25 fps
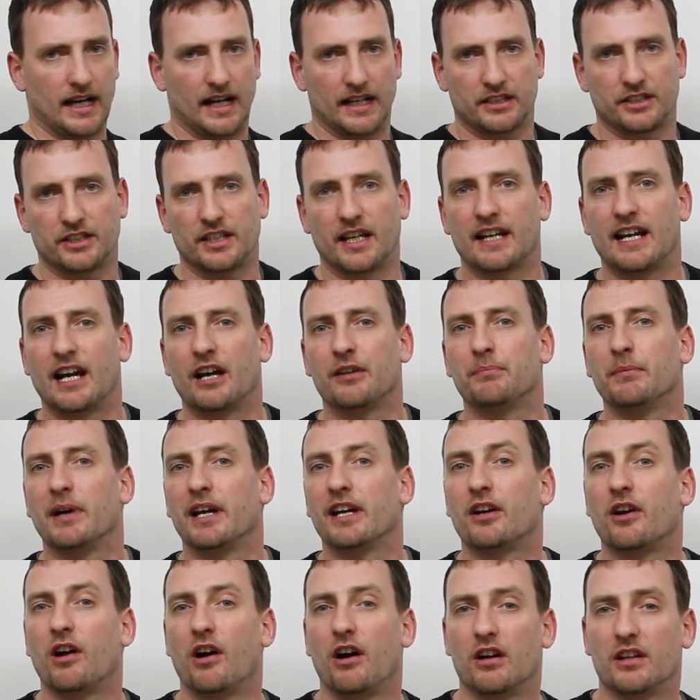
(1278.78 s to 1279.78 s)
Check out my
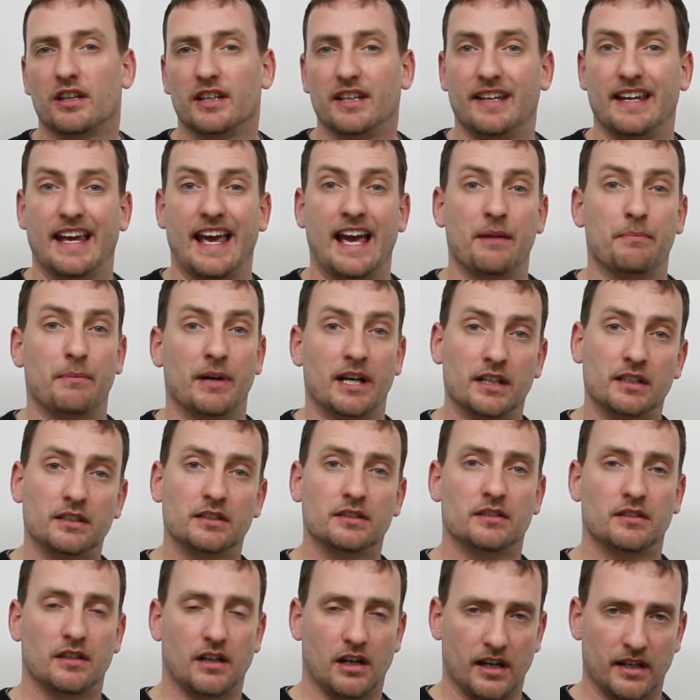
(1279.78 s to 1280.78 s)
colleague
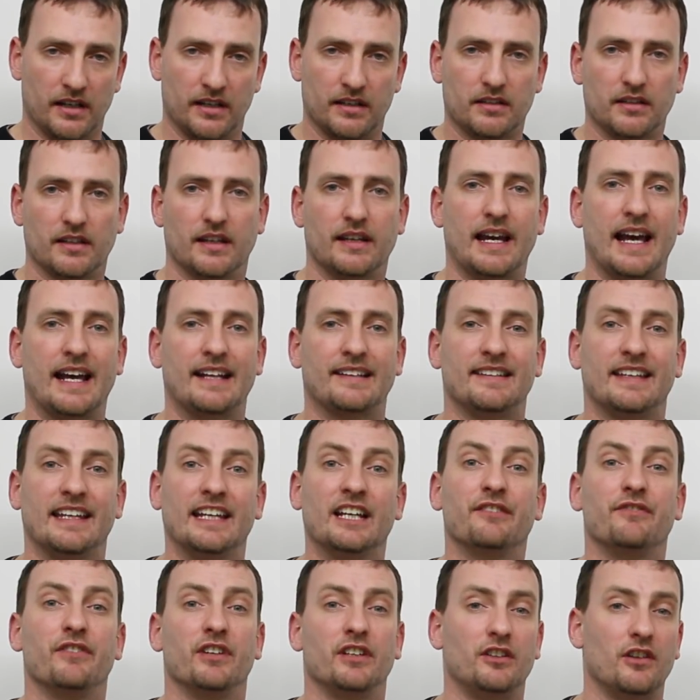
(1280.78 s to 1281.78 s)
Emma at
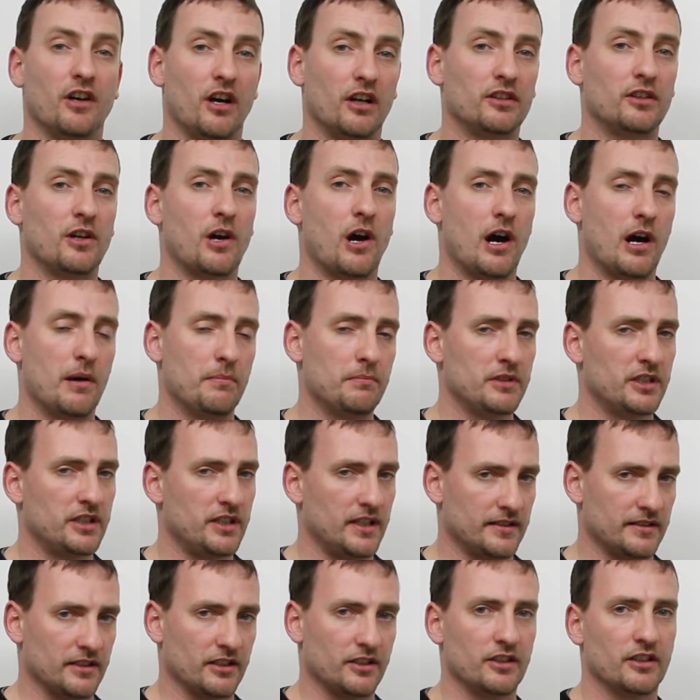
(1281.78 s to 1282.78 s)
engvid.com. She
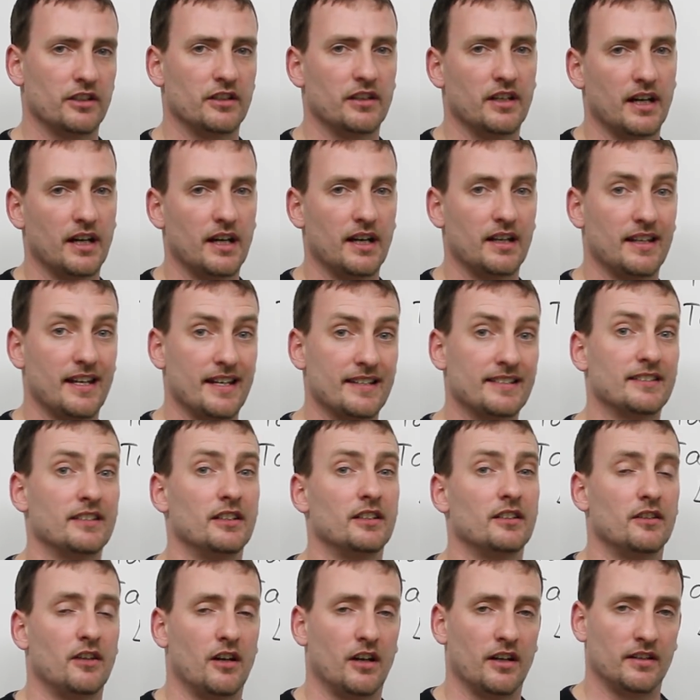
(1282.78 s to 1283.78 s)
has a good
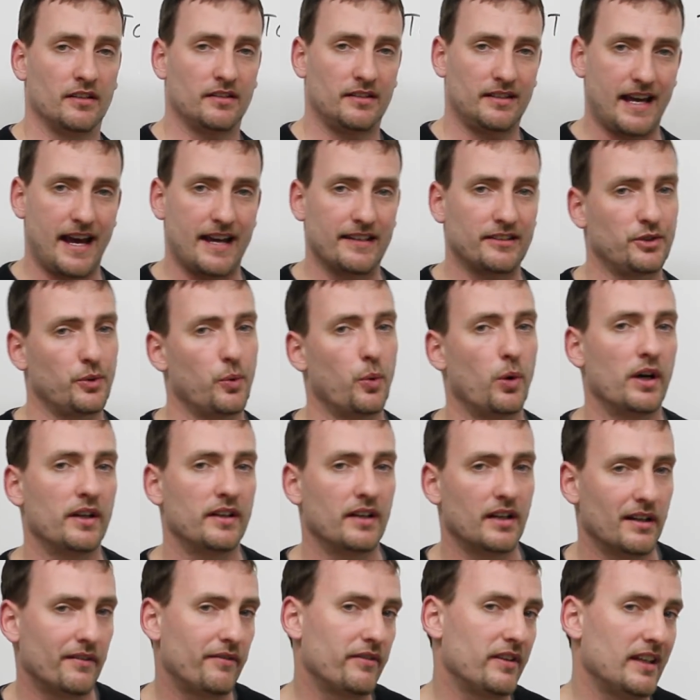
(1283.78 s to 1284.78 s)
lesson on task 1
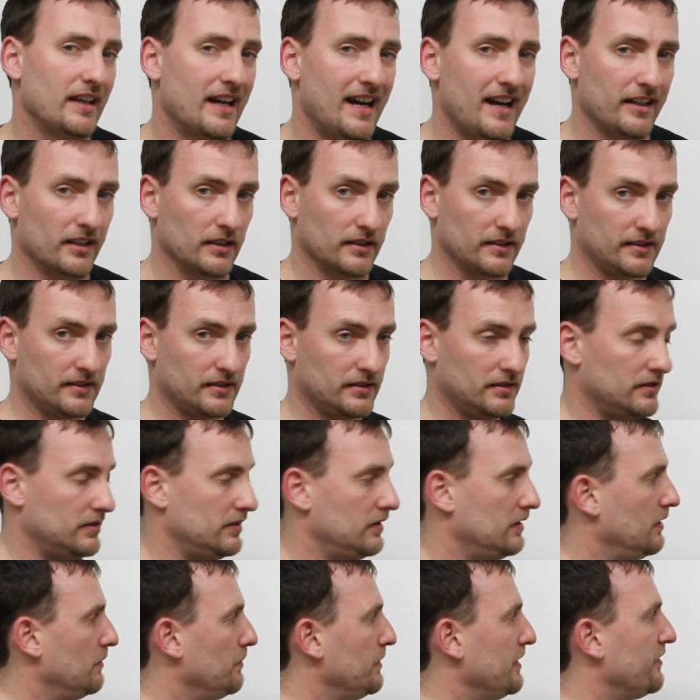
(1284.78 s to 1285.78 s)
of the IELTS.
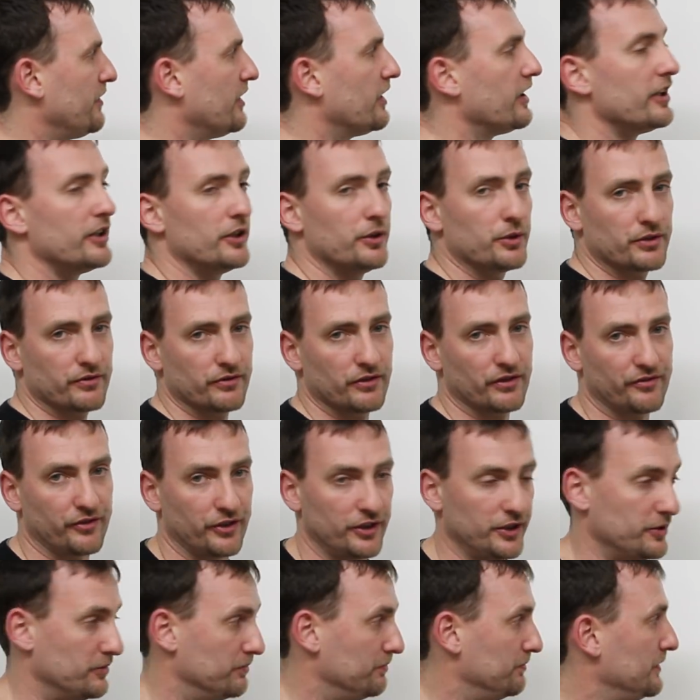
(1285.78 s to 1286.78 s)
It will be very useful for
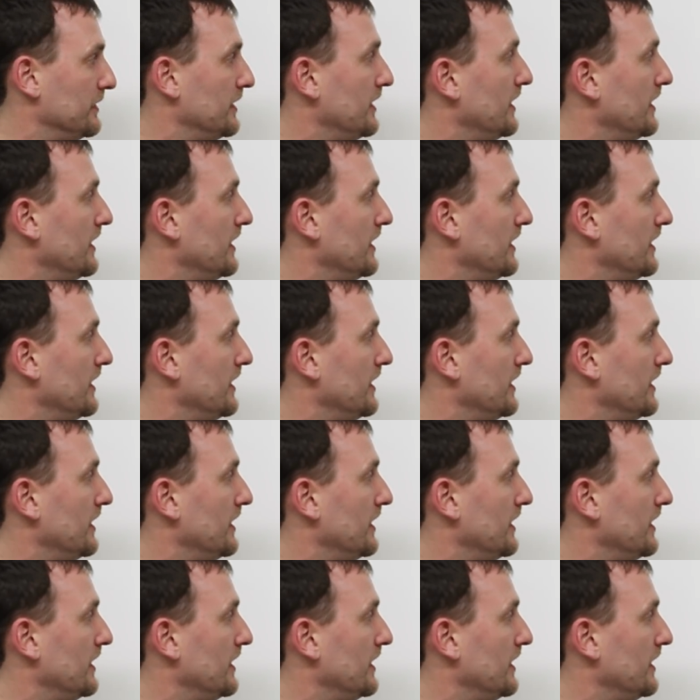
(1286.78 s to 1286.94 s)
you.